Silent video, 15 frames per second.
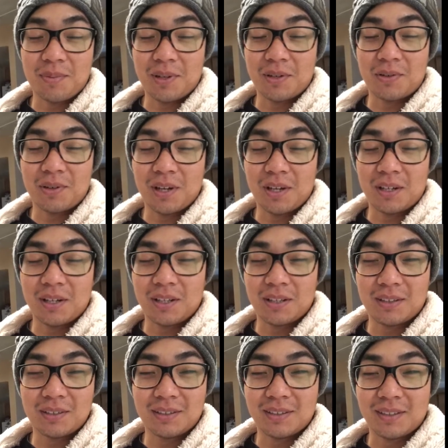big old headache.
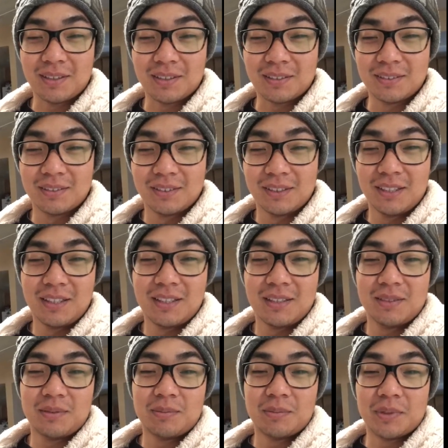But
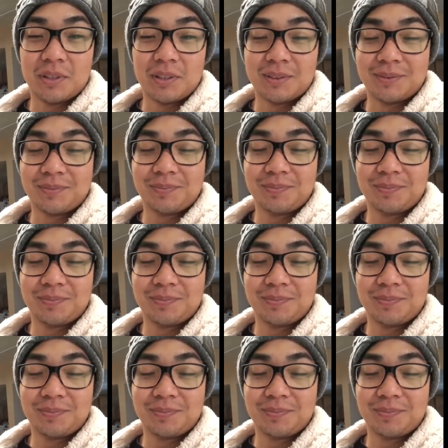I'm